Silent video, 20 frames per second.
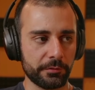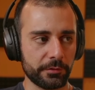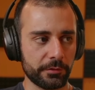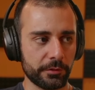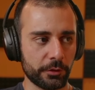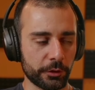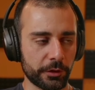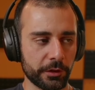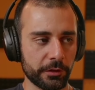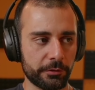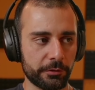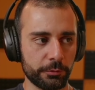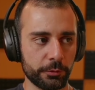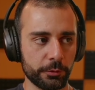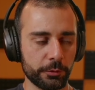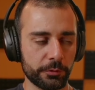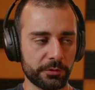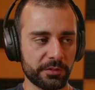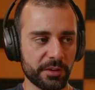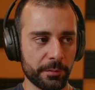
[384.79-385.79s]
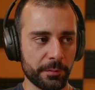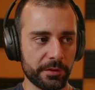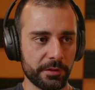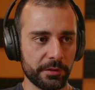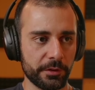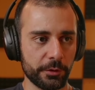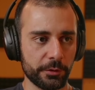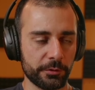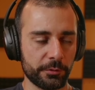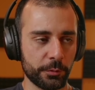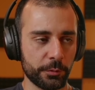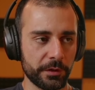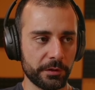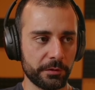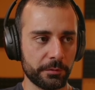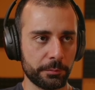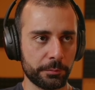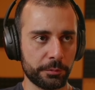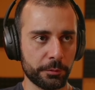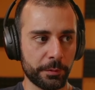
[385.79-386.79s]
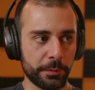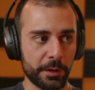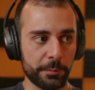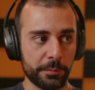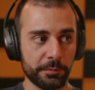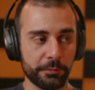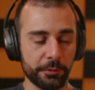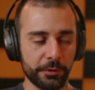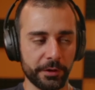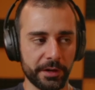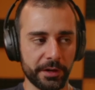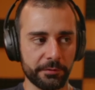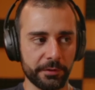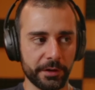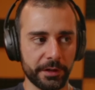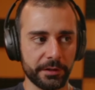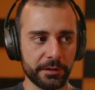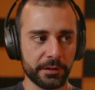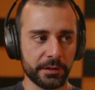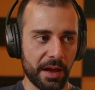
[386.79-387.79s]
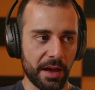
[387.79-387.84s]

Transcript: looking through some of the notes we had prepared beforehand right